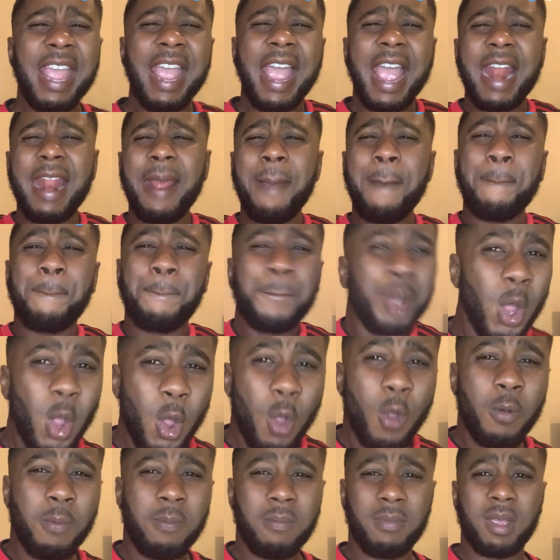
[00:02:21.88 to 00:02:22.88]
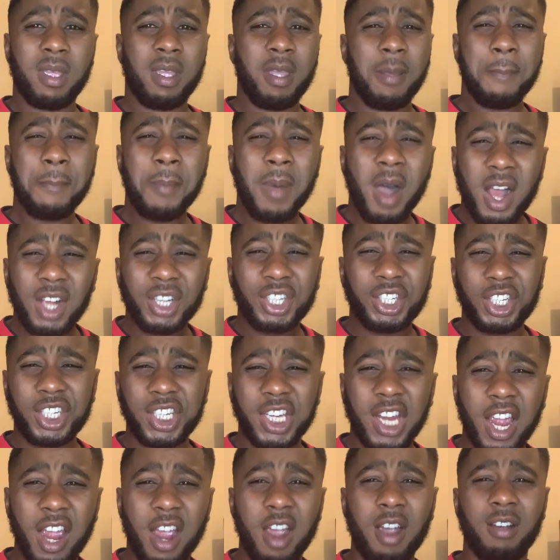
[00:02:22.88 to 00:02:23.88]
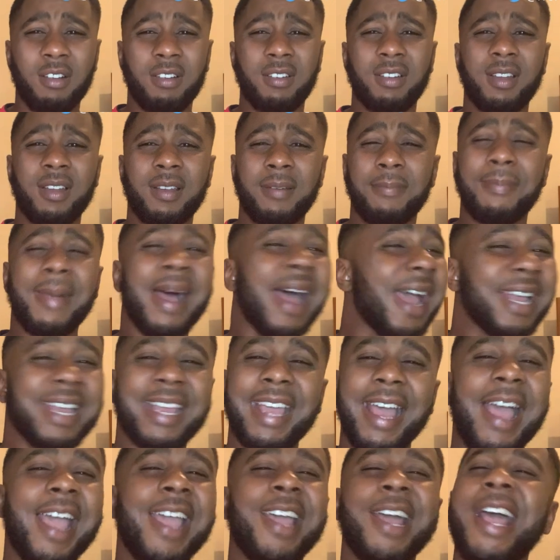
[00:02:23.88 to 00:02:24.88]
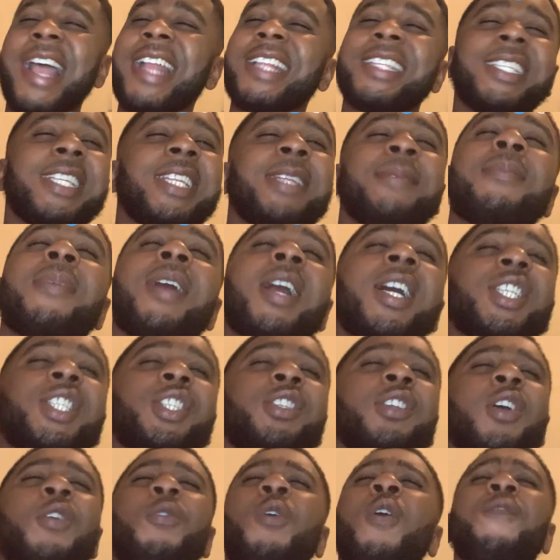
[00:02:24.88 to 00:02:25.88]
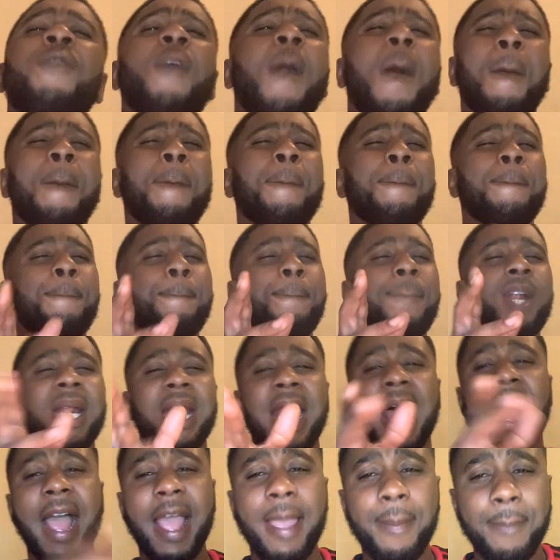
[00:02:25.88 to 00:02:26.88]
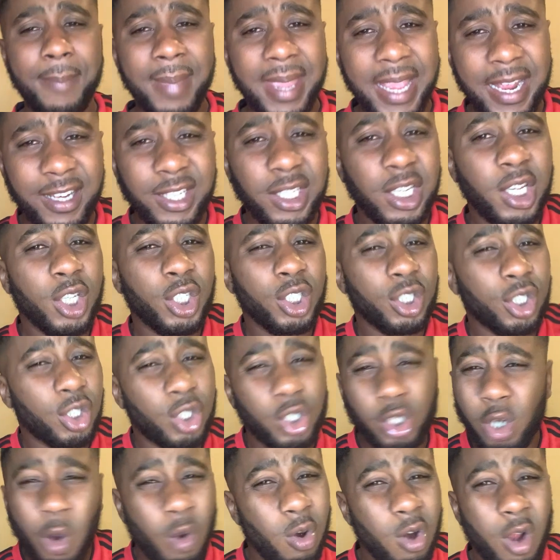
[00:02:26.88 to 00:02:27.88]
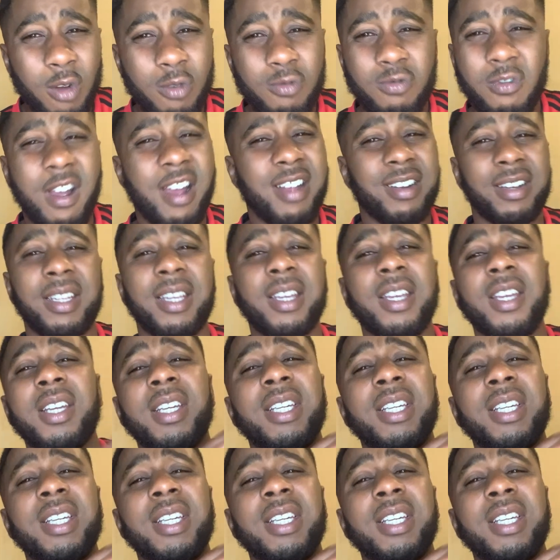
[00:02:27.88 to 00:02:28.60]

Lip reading: And then boom, Martial. My guy, Anthony Martial, with a blinding solo run.